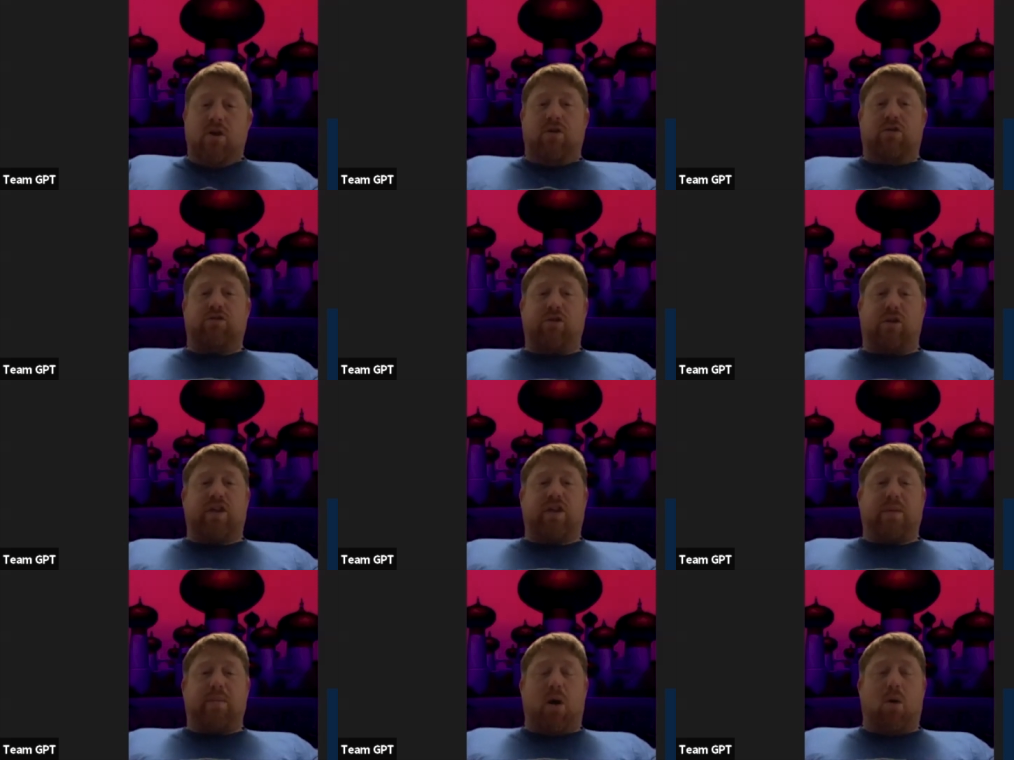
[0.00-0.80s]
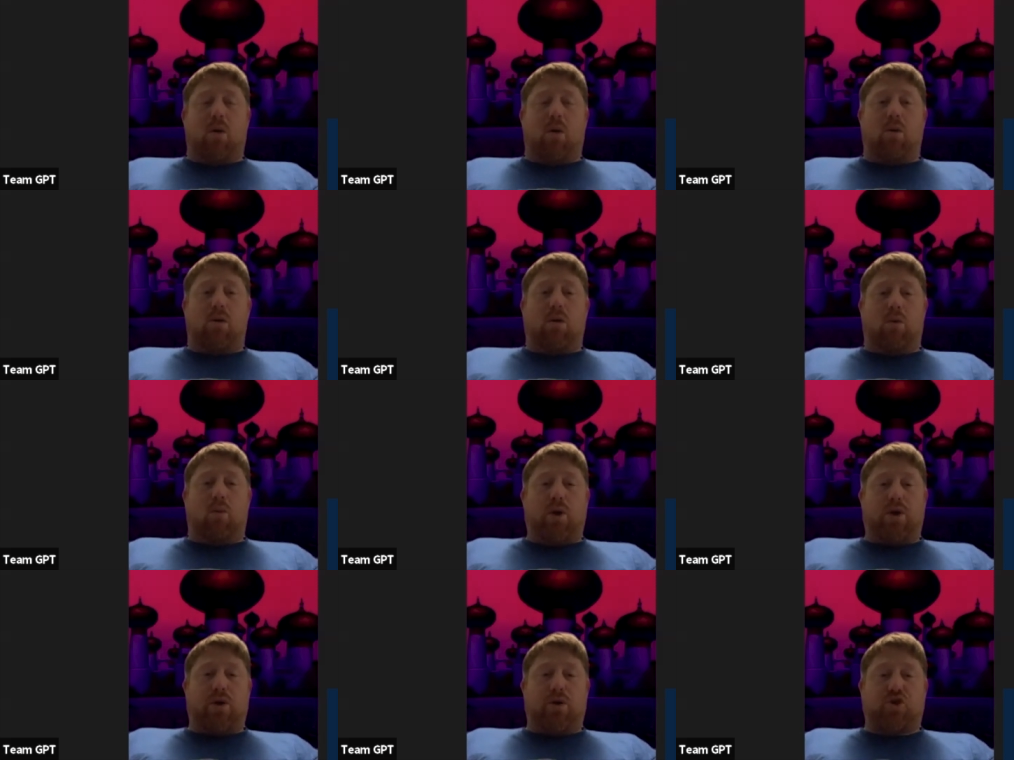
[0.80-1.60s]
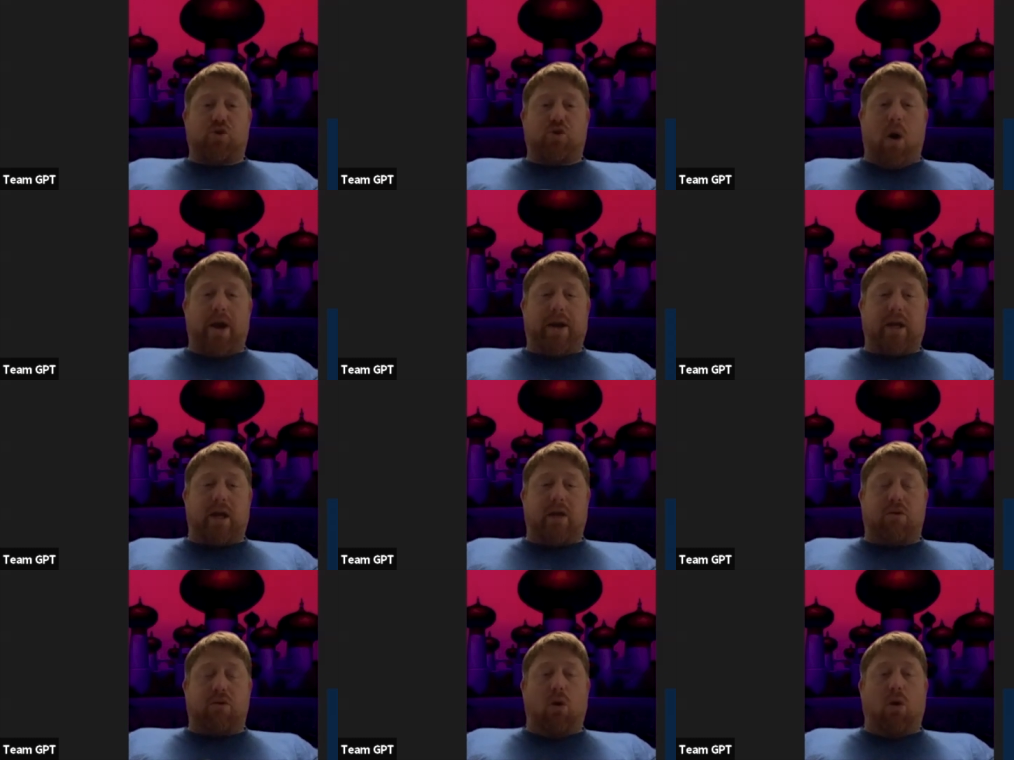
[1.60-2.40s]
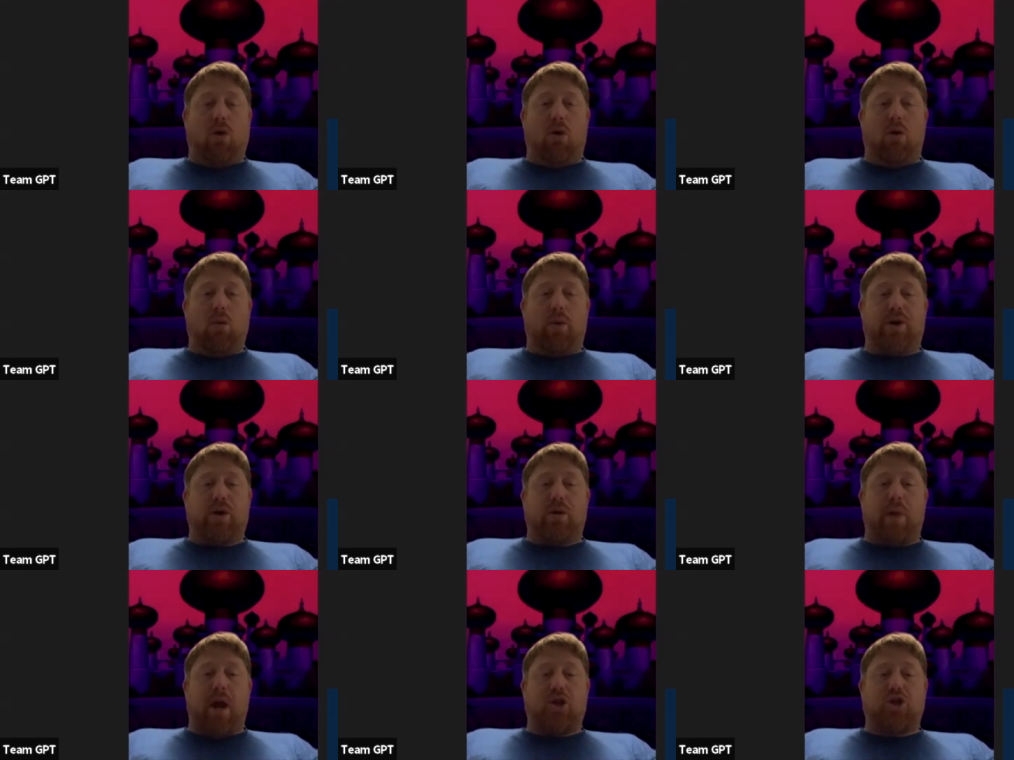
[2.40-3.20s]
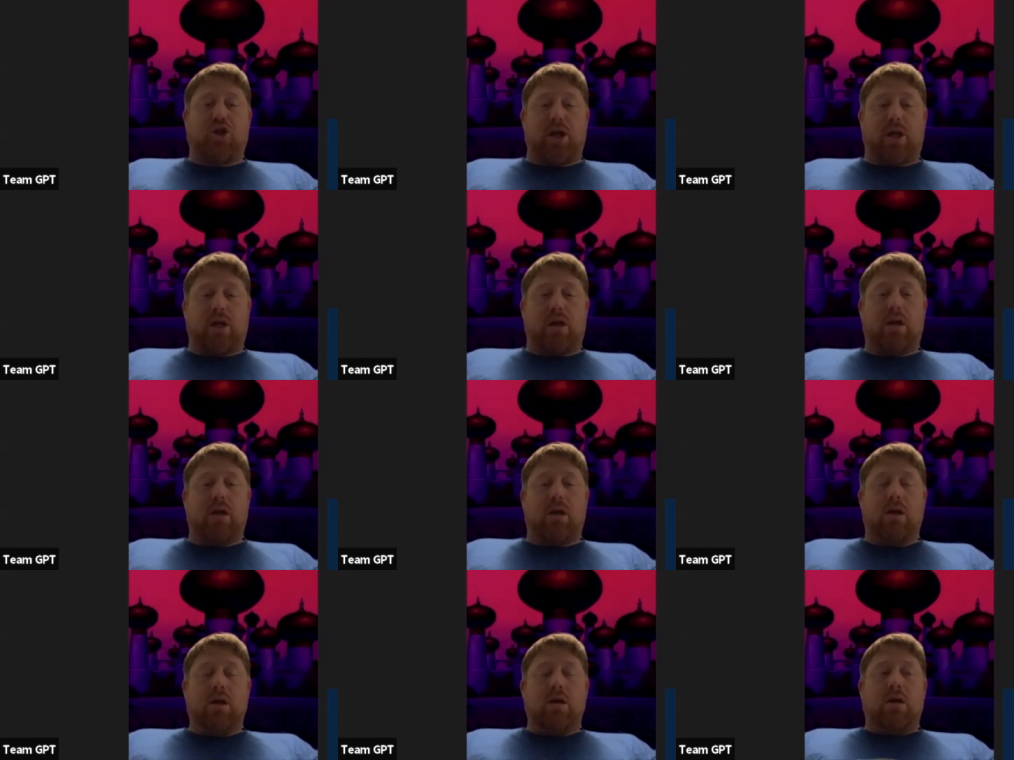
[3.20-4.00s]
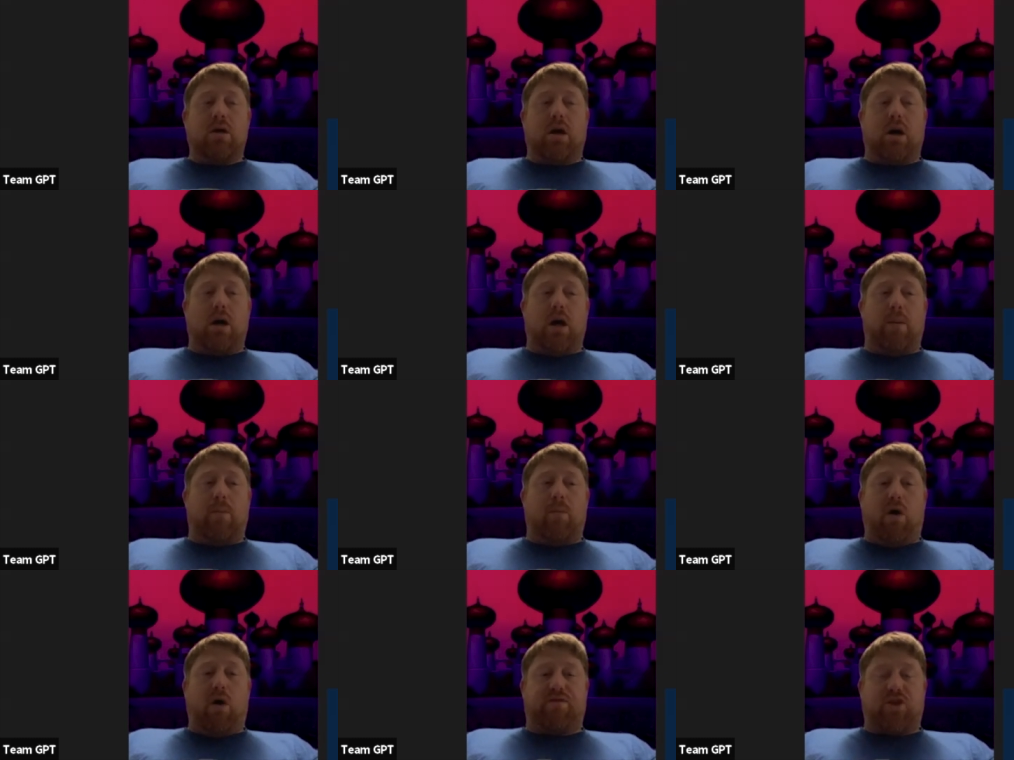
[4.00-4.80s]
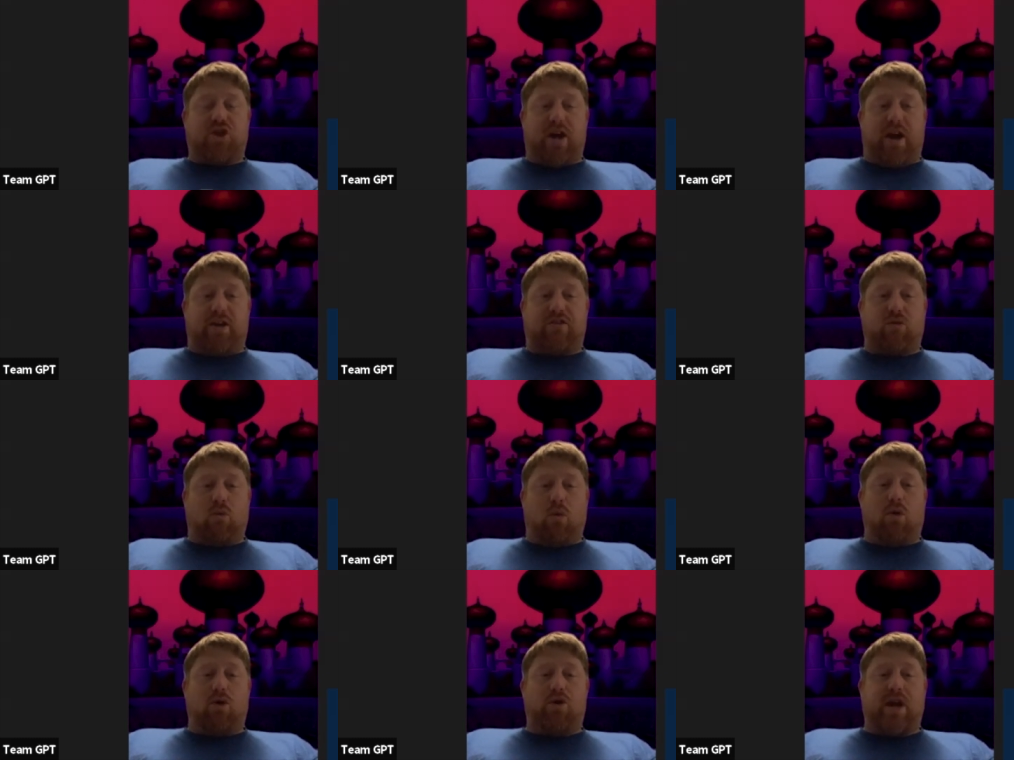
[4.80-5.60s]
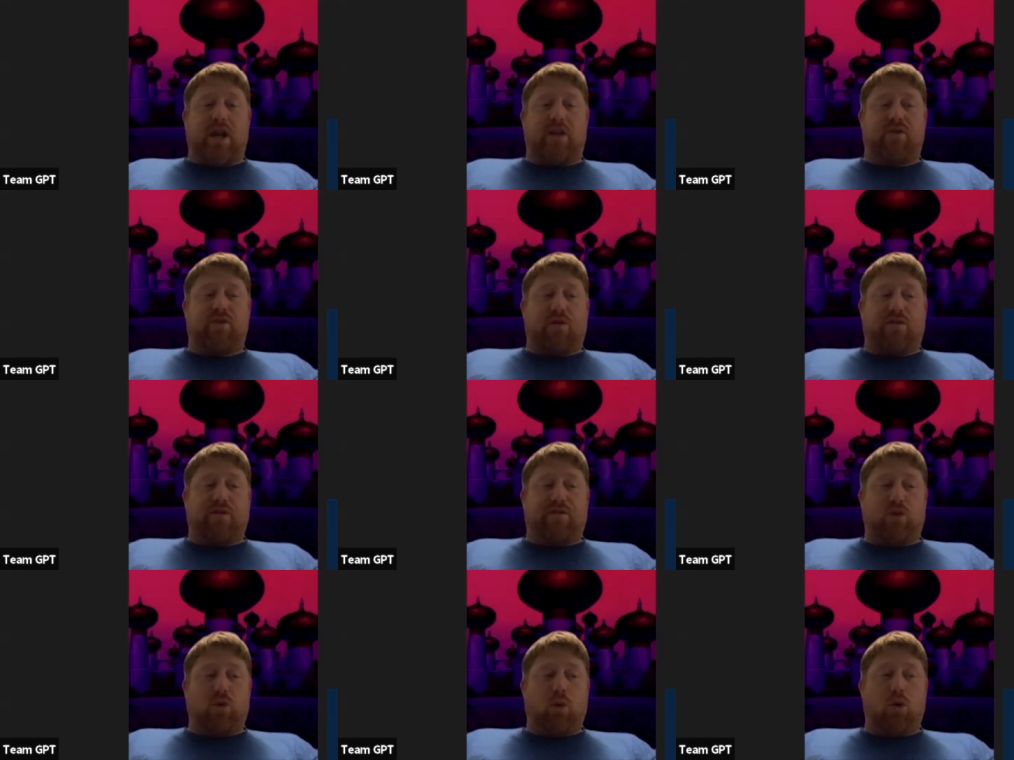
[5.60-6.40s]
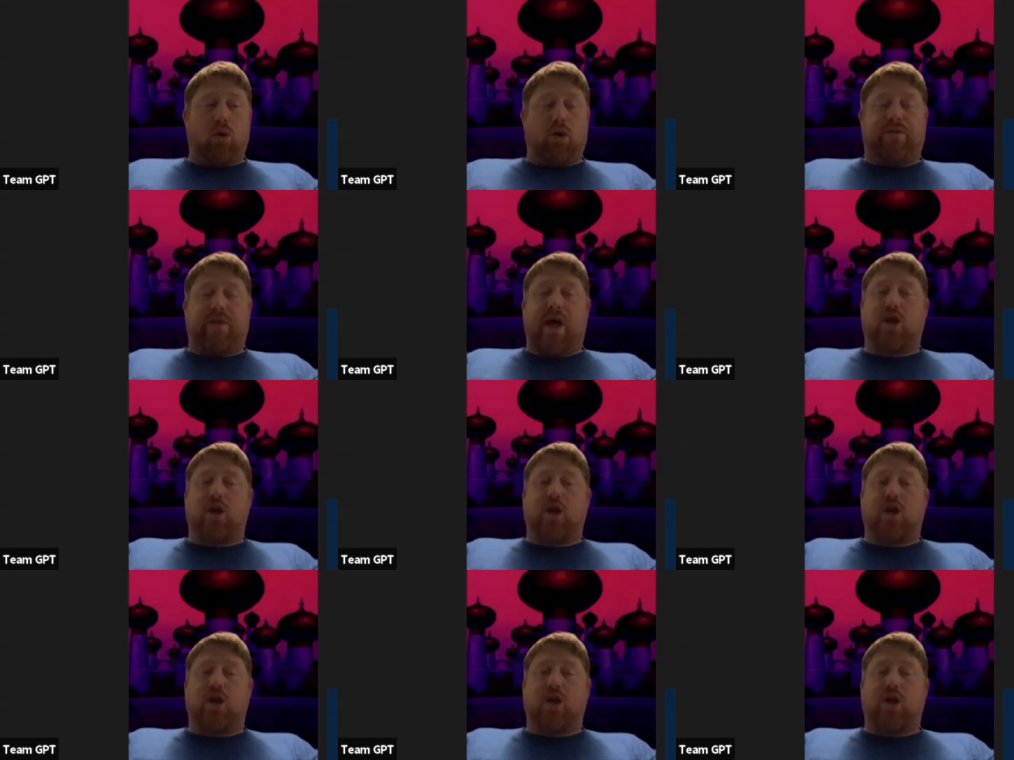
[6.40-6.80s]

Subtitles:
So you think about when you're squatting in the hole, when you're benching off the chest or deadlifting off the floor, that